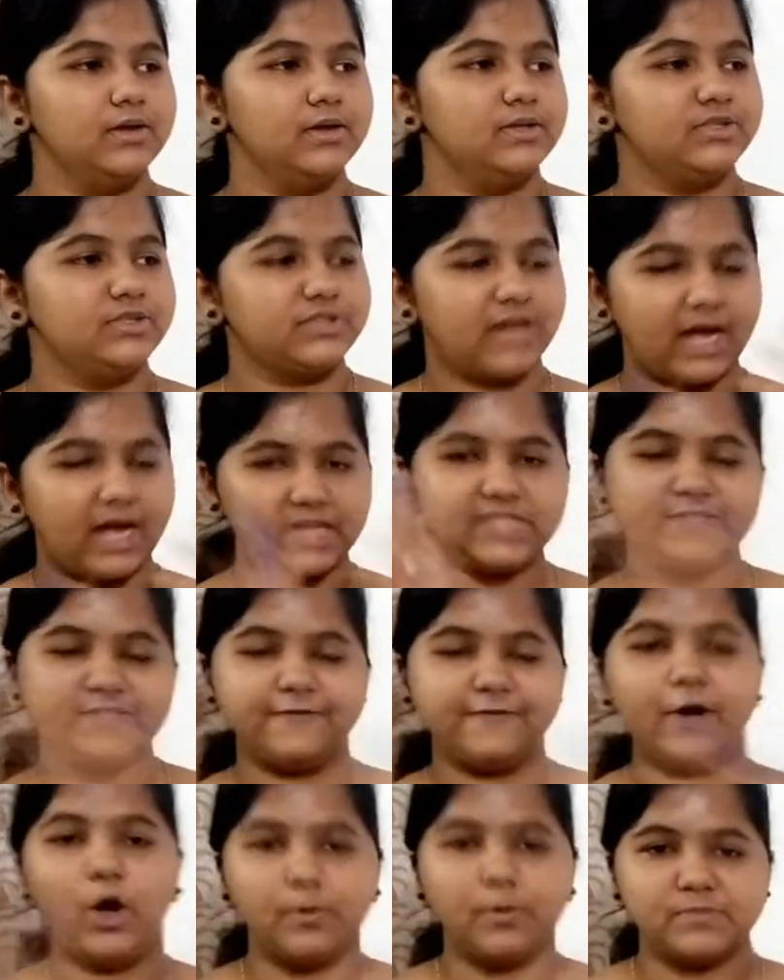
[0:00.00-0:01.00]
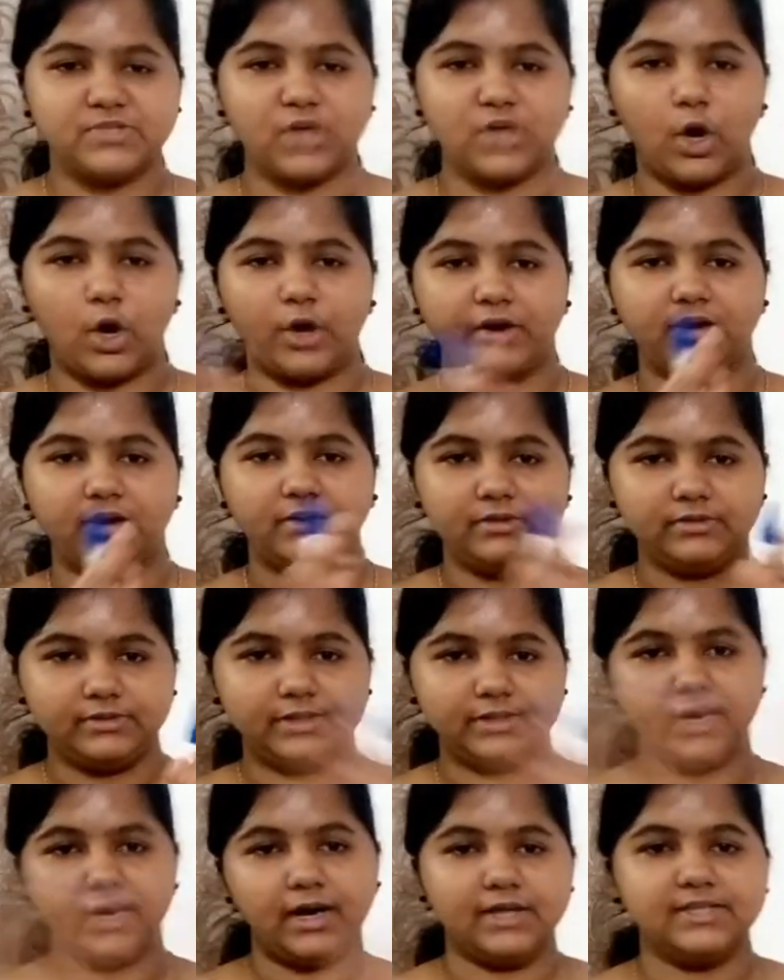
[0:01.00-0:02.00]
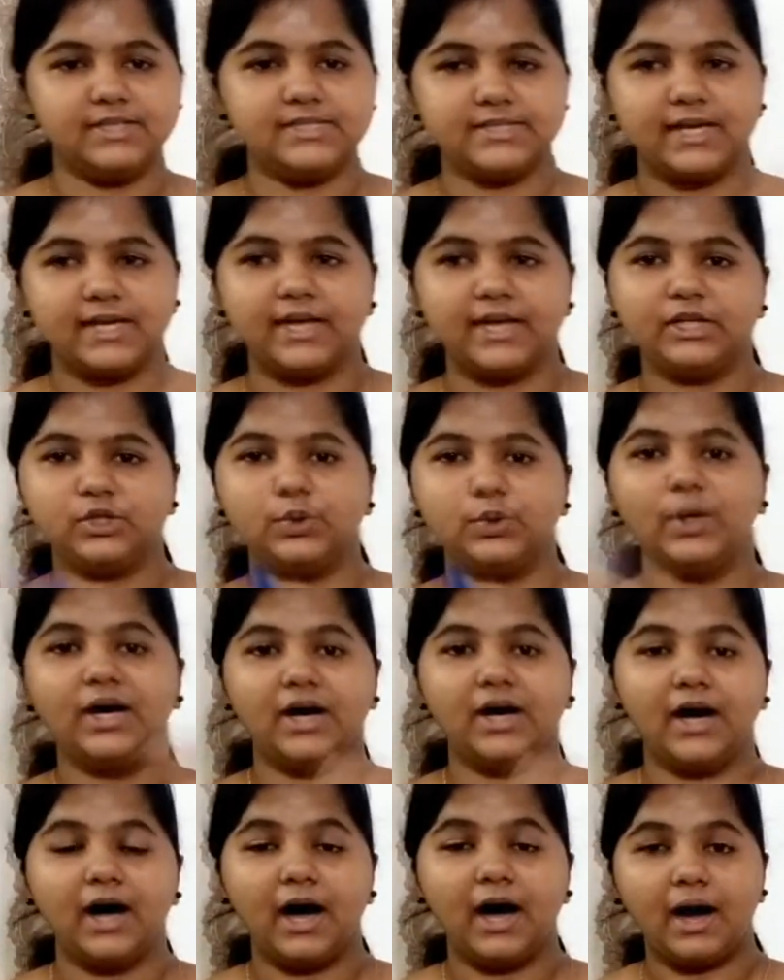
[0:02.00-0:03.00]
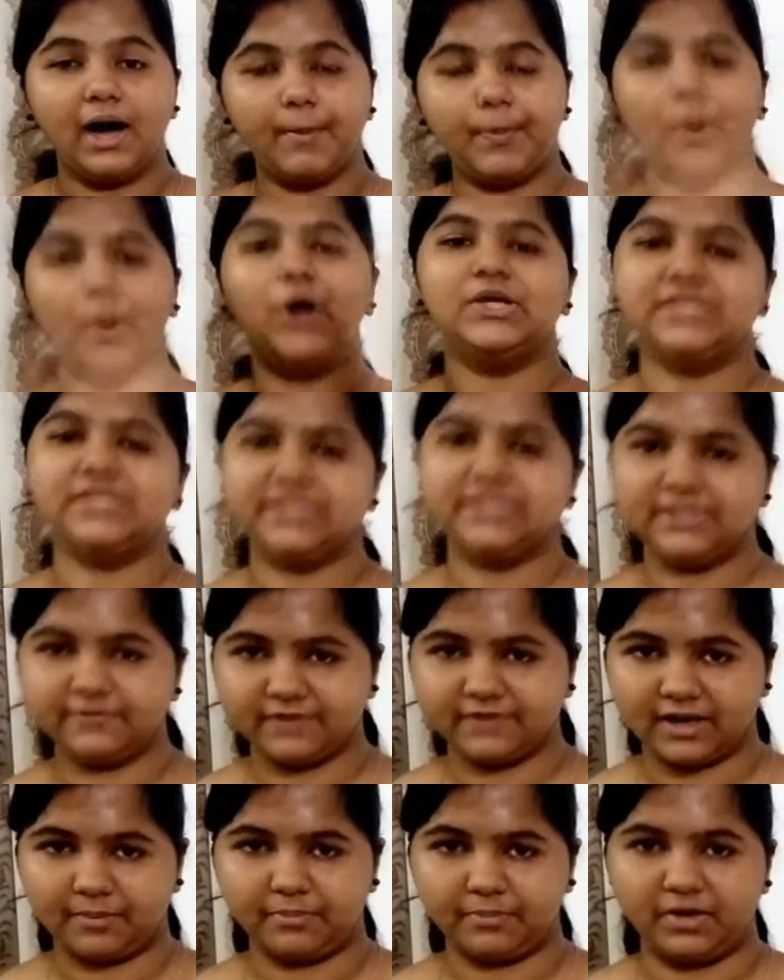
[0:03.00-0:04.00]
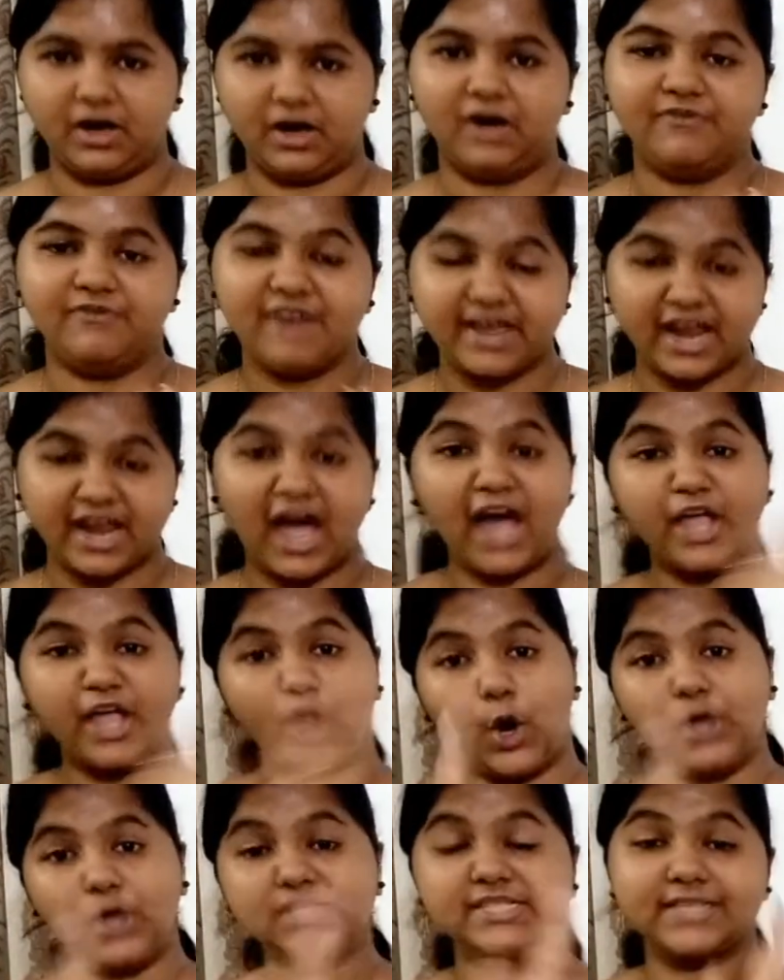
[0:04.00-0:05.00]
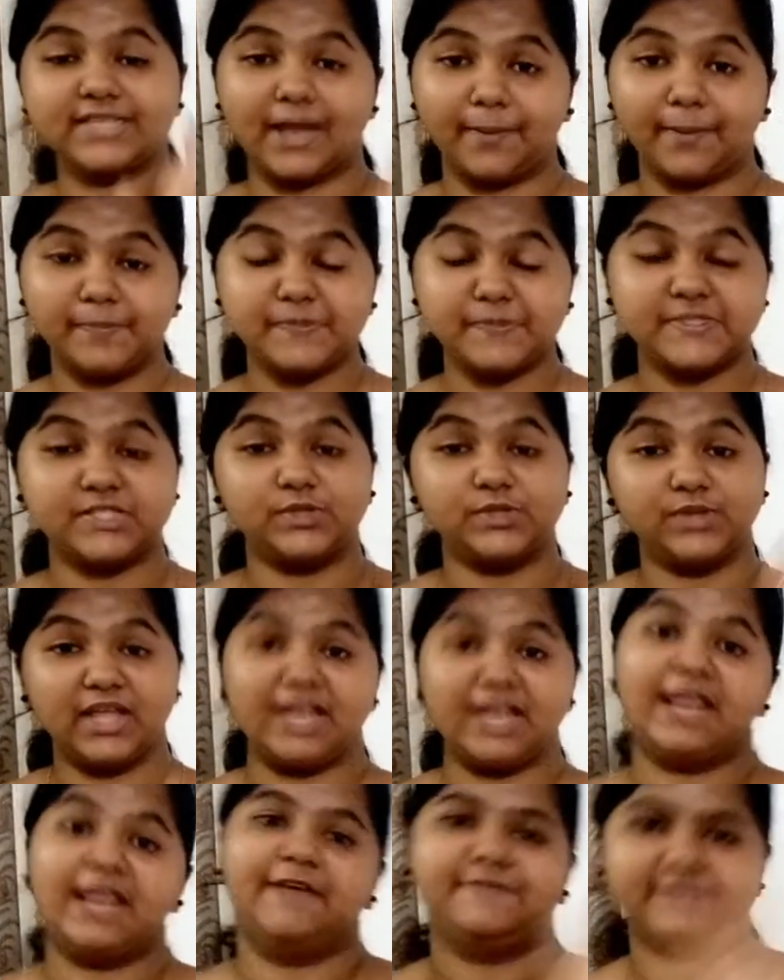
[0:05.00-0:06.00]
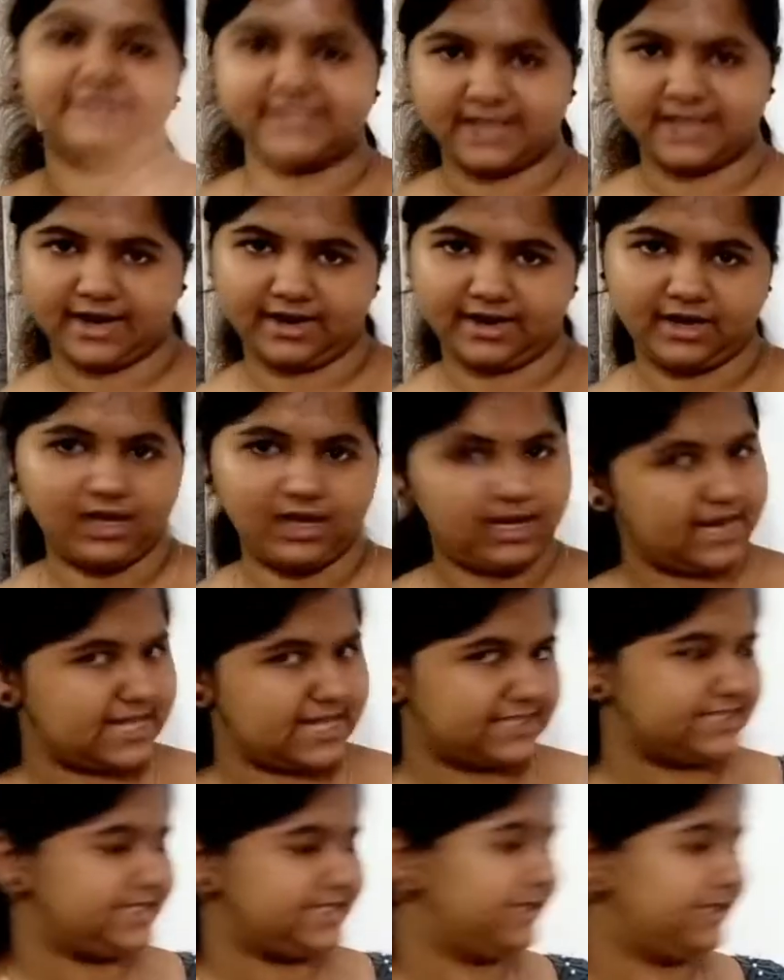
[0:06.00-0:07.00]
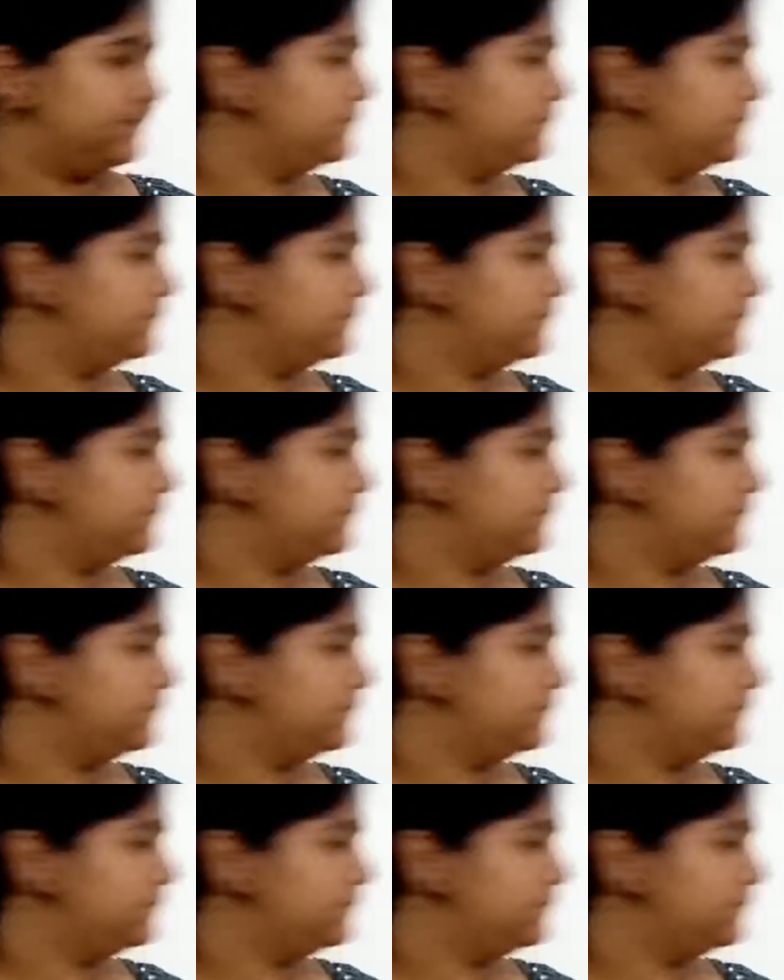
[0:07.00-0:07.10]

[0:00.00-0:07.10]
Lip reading: transforms or turns into a positive number where ions comes to the left side. Let's see.